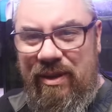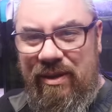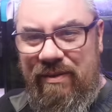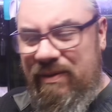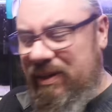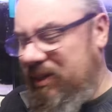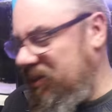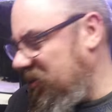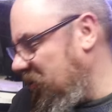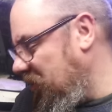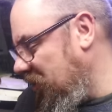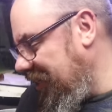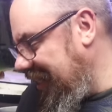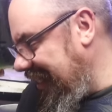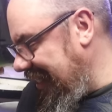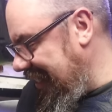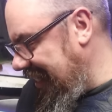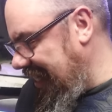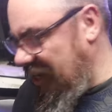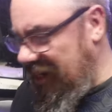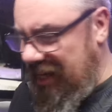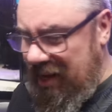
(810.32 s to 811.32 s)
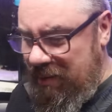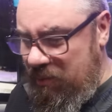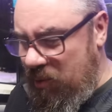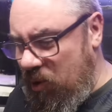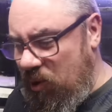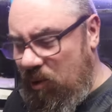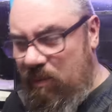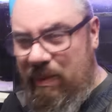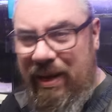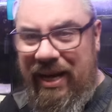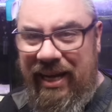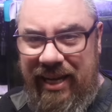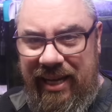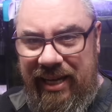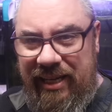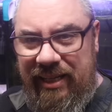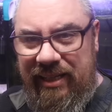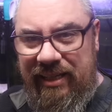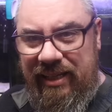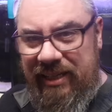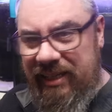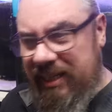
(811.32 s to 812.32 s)
other fish, so I need to get them all back
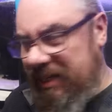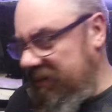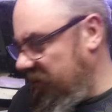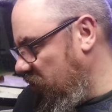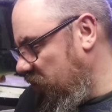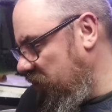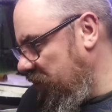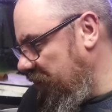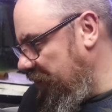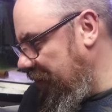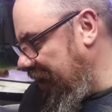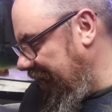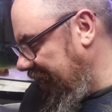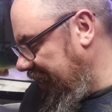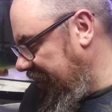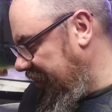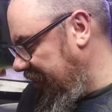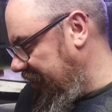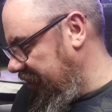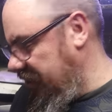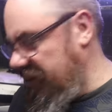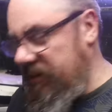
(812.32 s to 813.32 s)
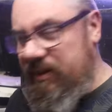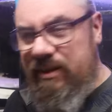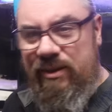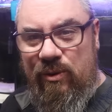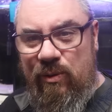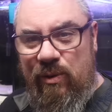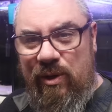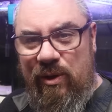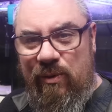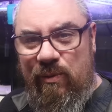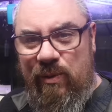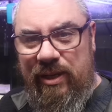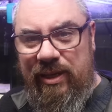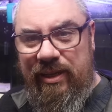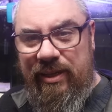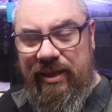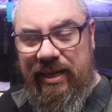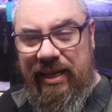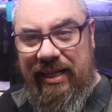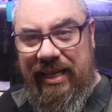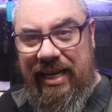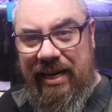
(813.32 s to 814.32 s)
in, and then we'll be back to square one,
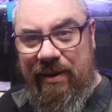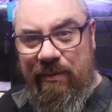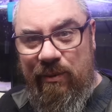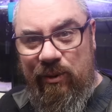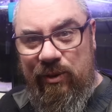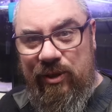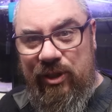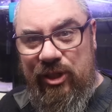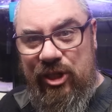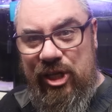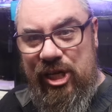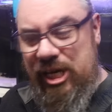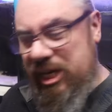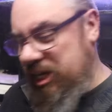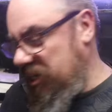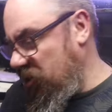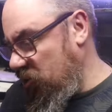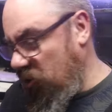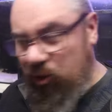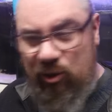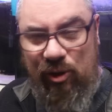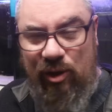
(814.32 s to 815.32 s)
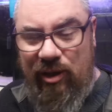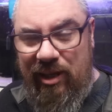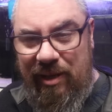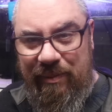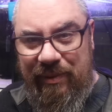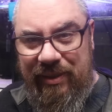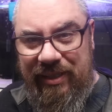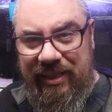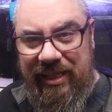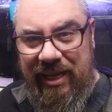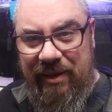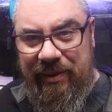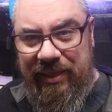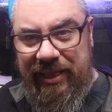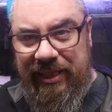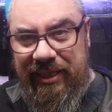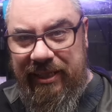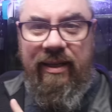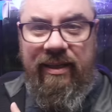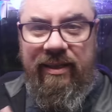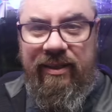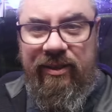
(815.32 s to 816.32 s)
and then we'll see, tot it all up and see how I
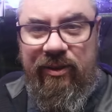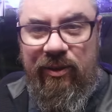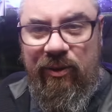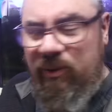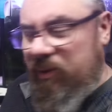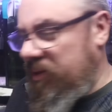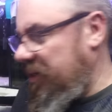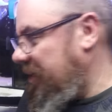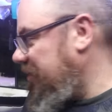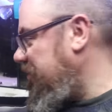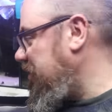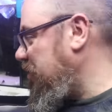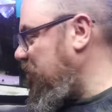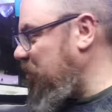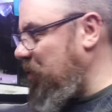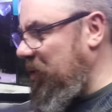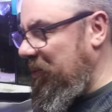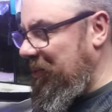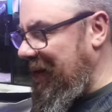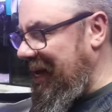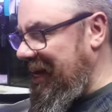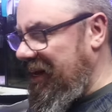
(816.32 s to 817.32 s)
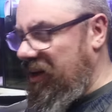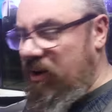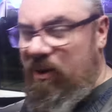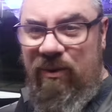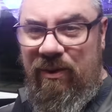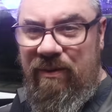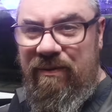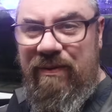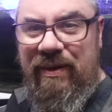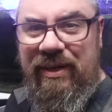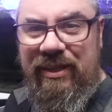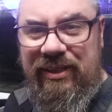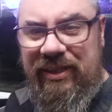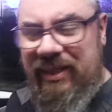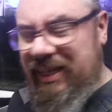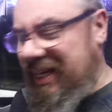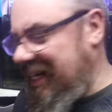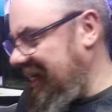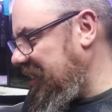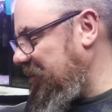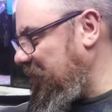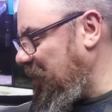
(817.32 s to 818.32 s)
did. So I've just put back all the fish
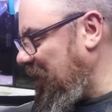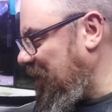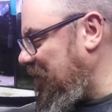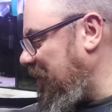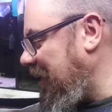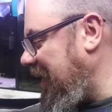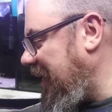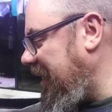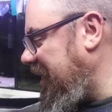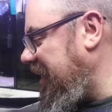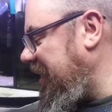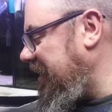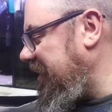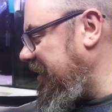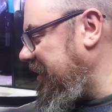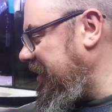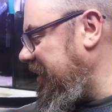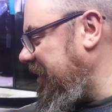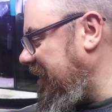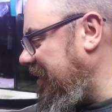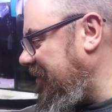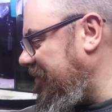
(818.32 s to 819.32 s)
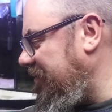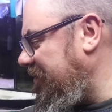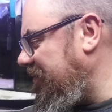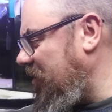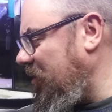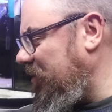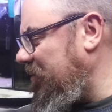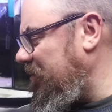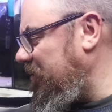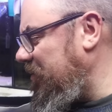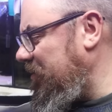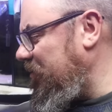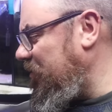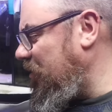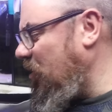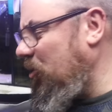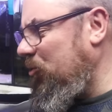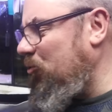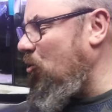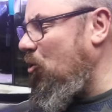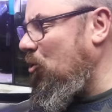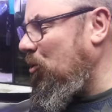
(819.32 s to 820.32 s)
that I had to bring back, and I've
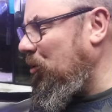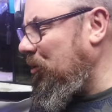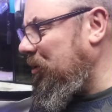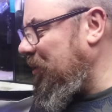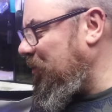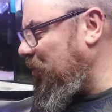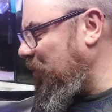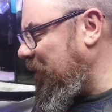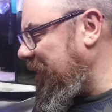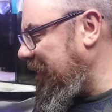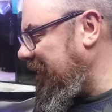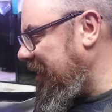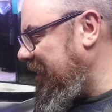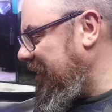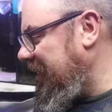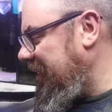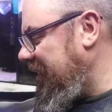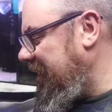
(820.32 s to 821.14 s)
gone wrong somewhere.